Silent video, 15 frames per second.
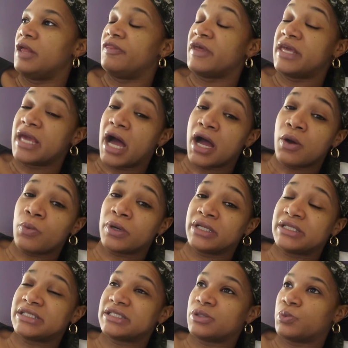the young
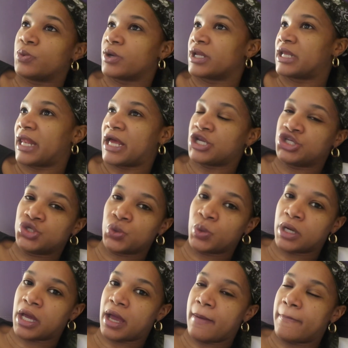ones to really, like,
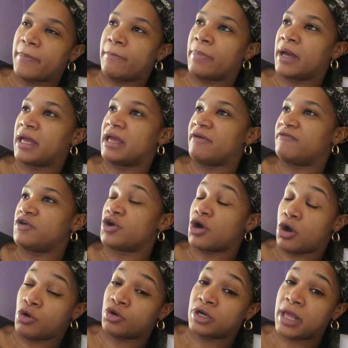do it up. But if
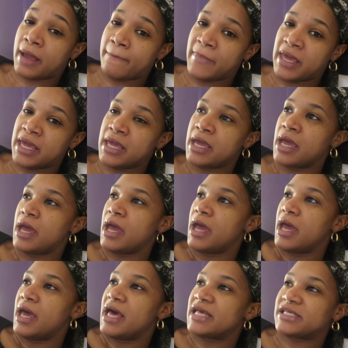you're older like me,
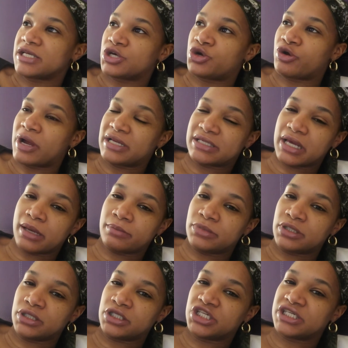it's a great time
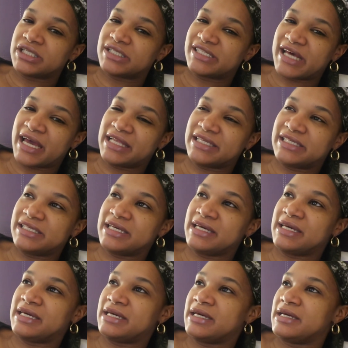to just
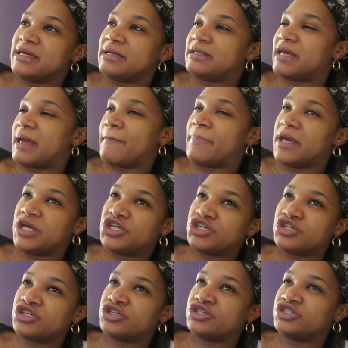sightsee, take
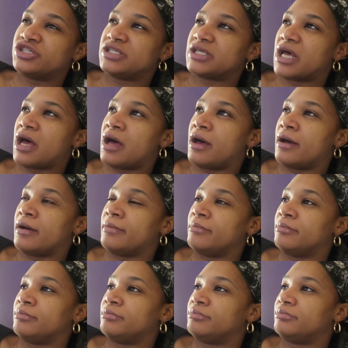pictures,
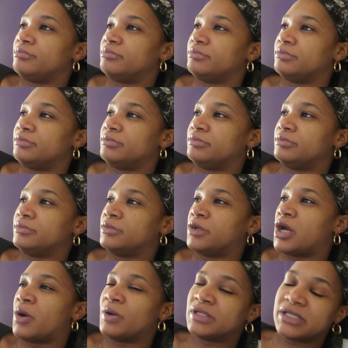
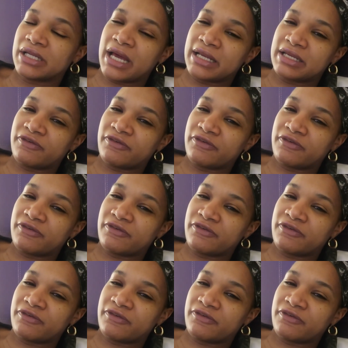go into like